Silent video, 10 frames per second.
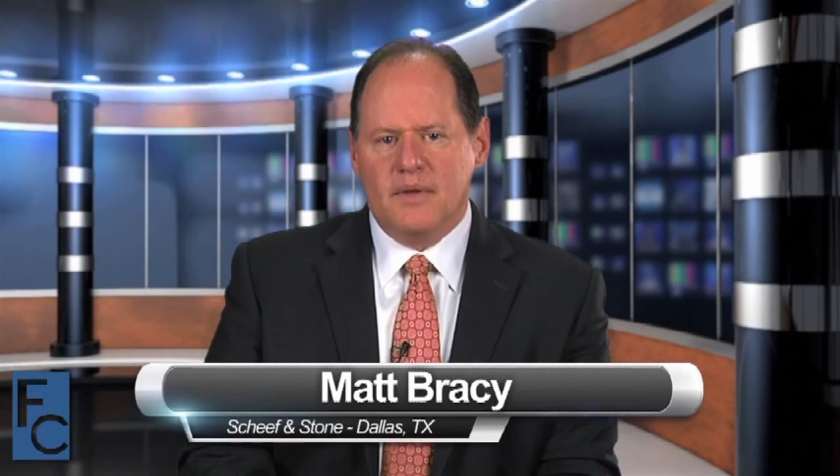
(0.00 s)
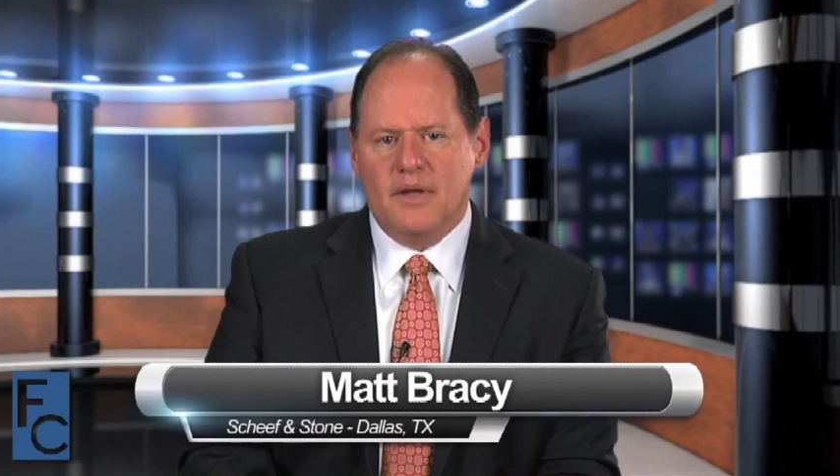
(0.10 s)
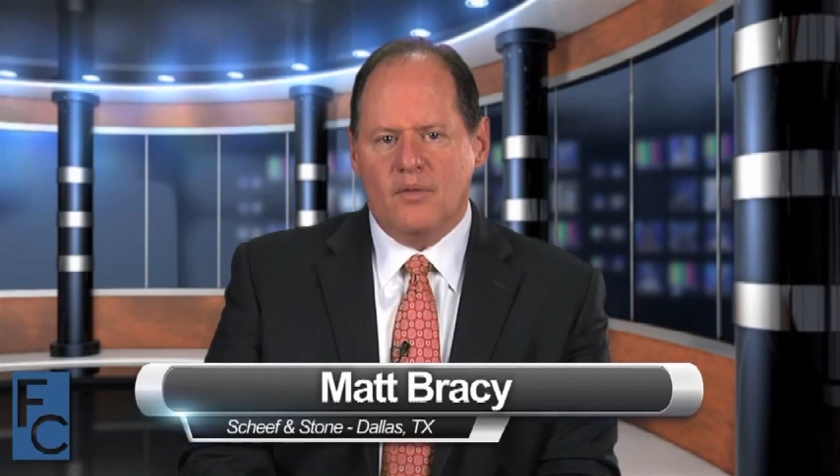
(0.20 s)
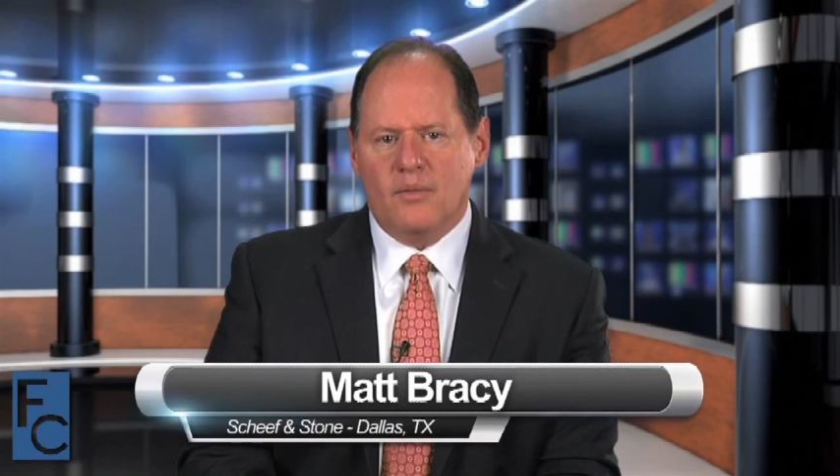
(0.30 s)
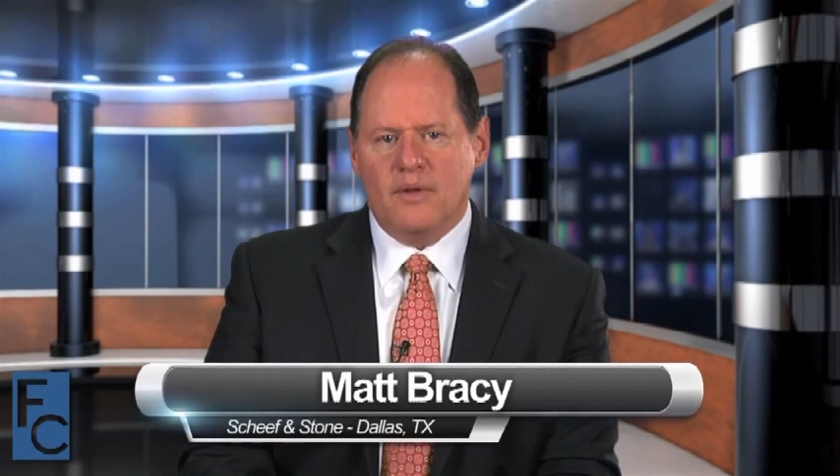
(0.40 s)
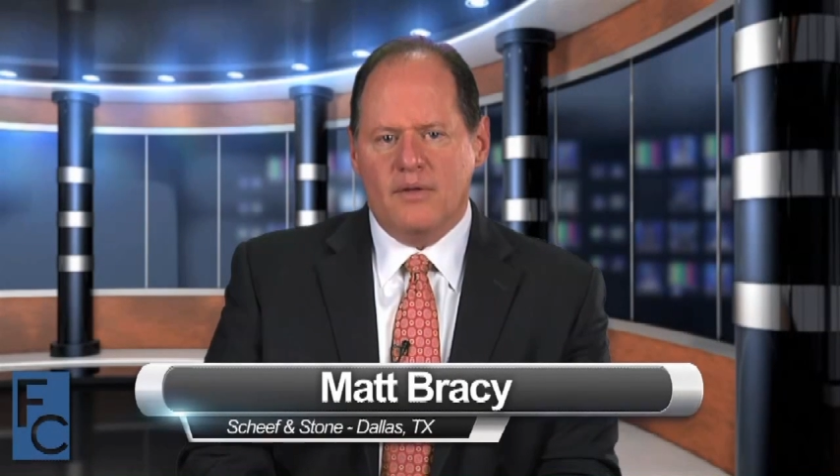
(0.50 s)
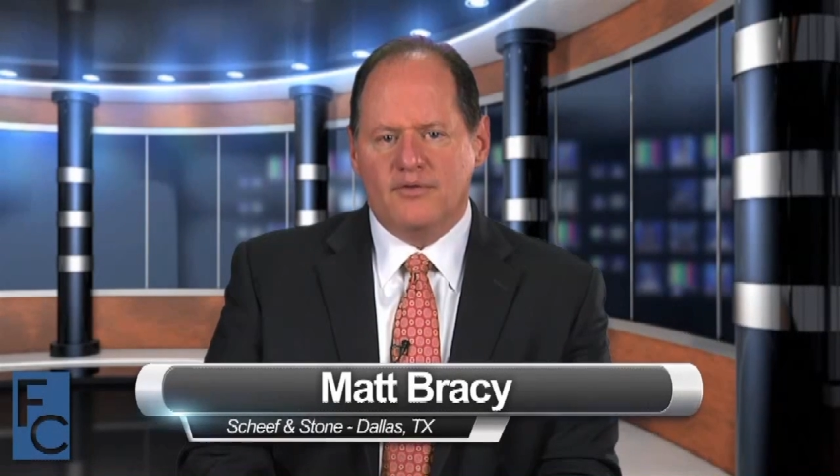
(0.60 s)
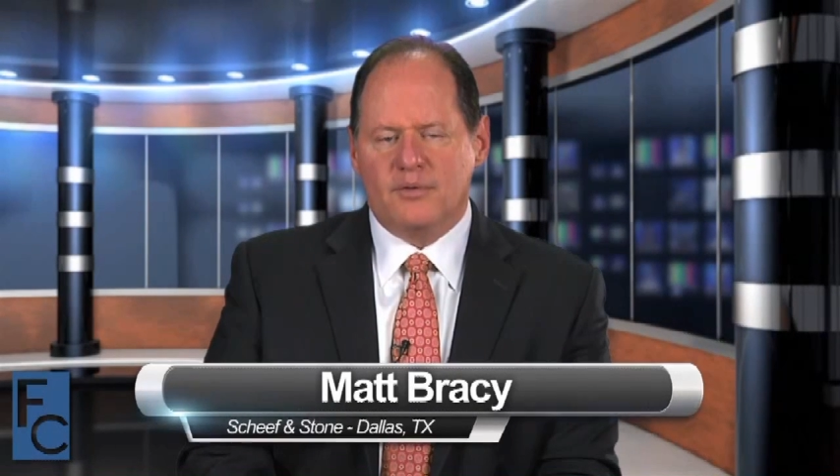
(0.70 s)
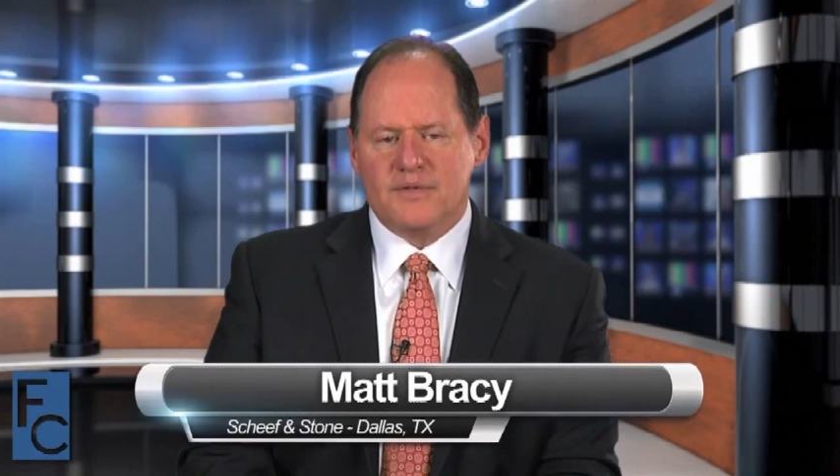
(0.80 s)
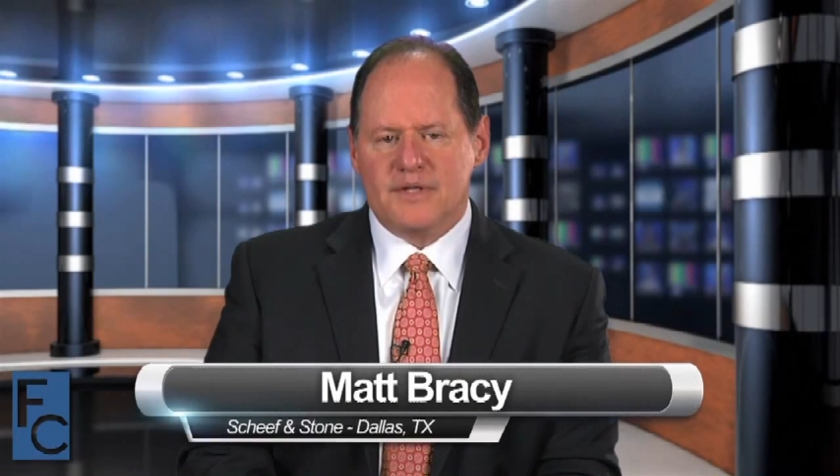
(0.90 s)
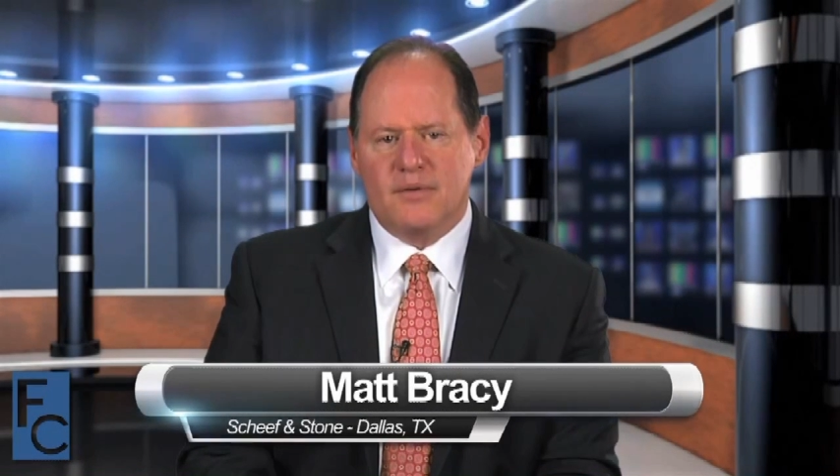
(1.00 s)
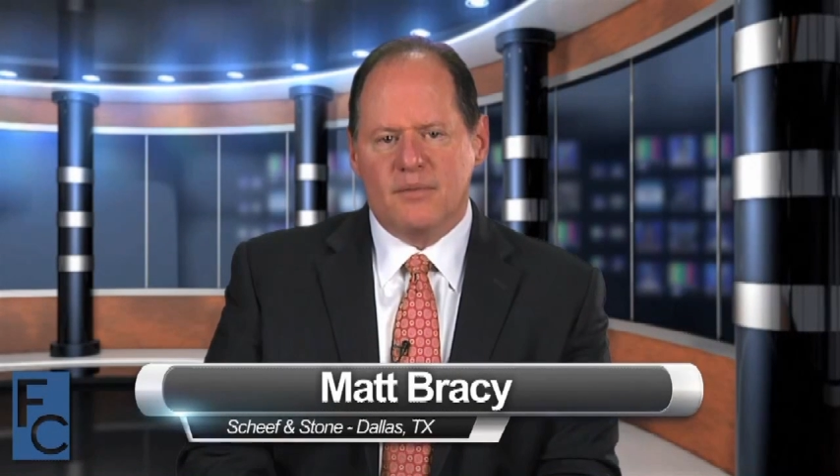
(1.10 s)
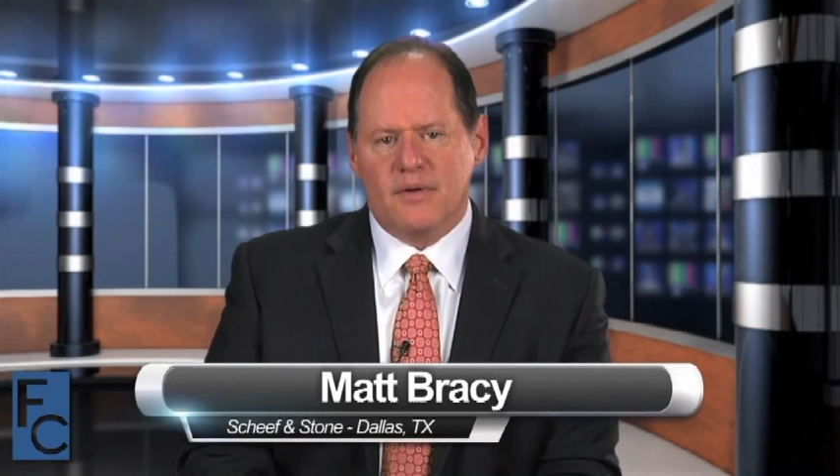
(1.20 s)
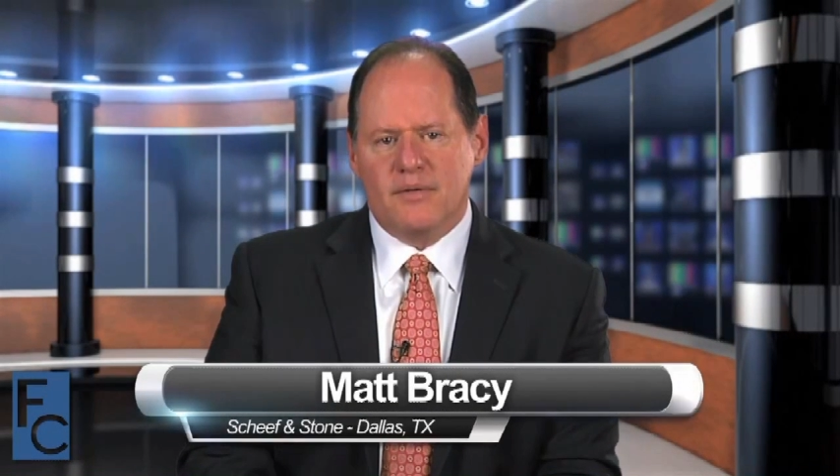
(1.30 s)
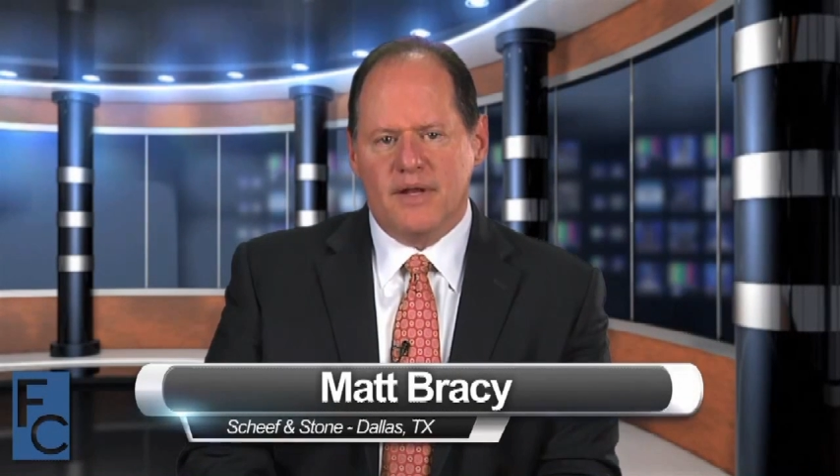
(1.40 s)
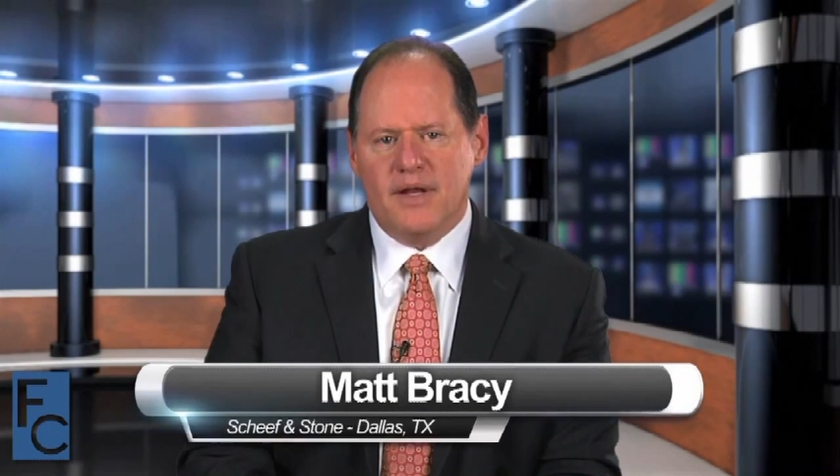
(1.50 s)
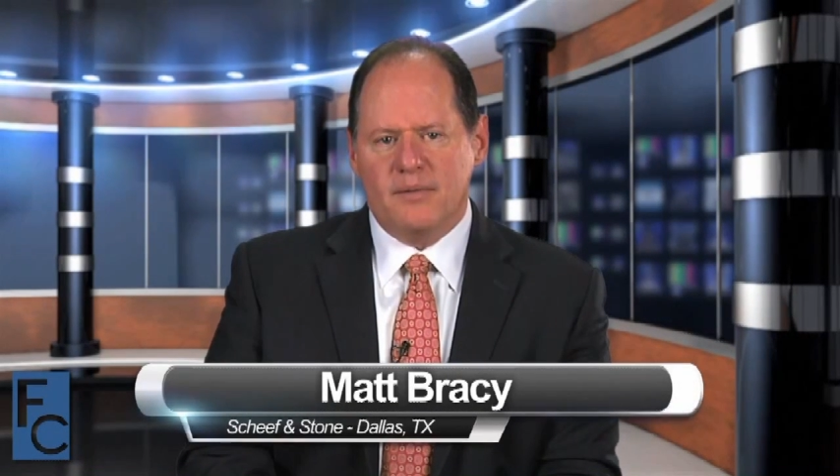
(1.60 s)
ill towards anyone or that